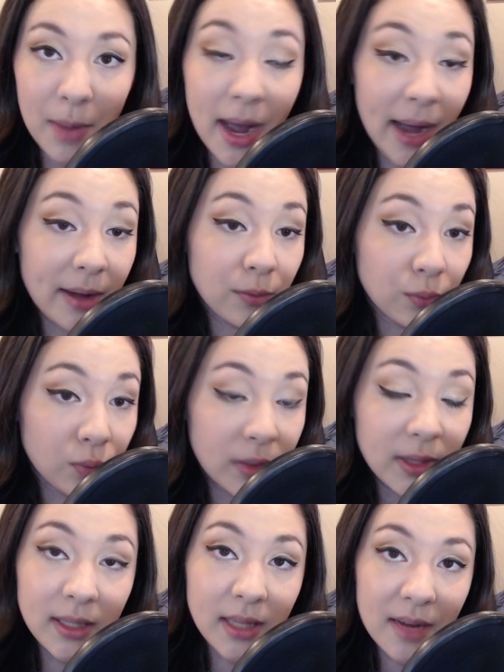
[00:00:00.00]
I
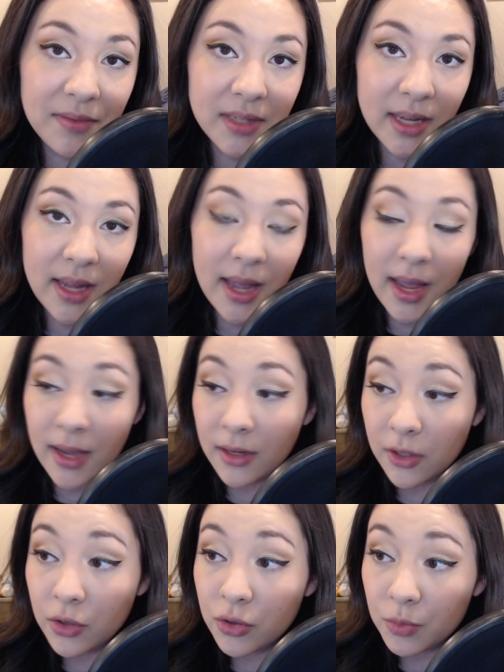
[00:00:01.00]
really loved it and
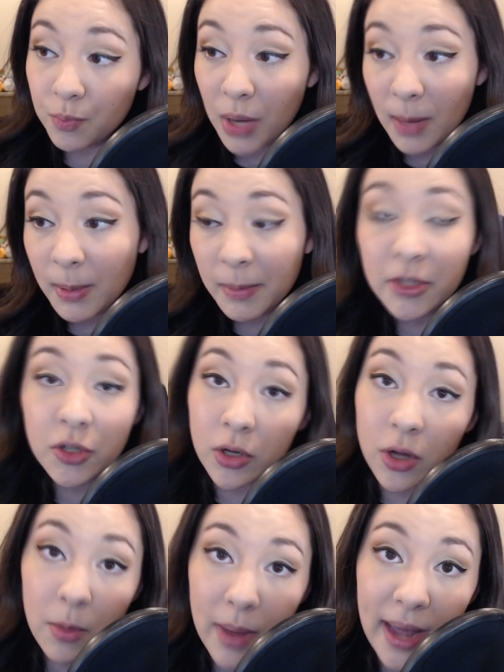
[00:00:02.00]
you probably should
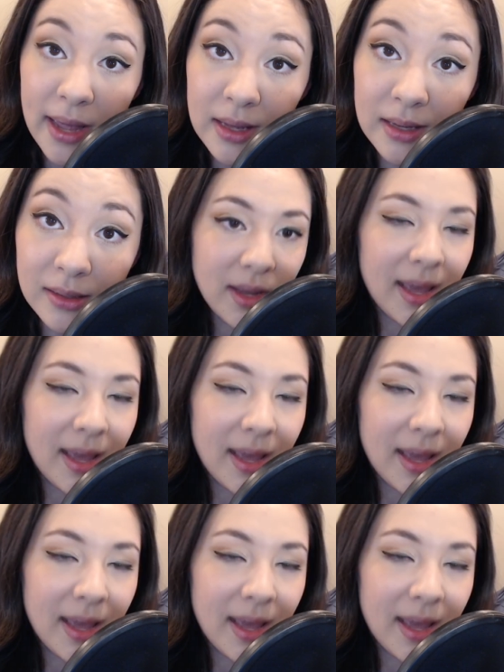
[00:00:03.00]
go buy it.